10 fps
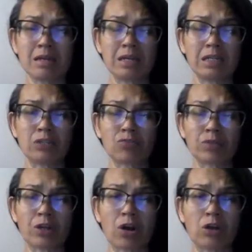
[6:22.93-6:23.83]
Is
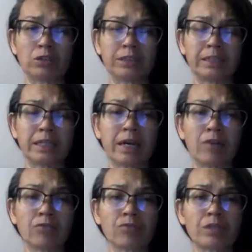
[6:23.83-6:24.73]
recalling.
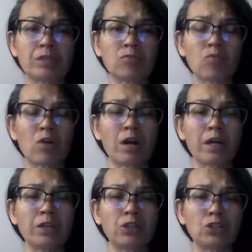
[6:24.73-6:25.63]
Now, the reason
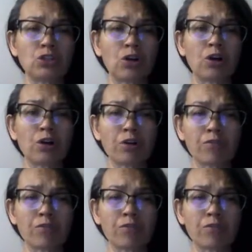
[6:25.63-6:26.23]
why the dog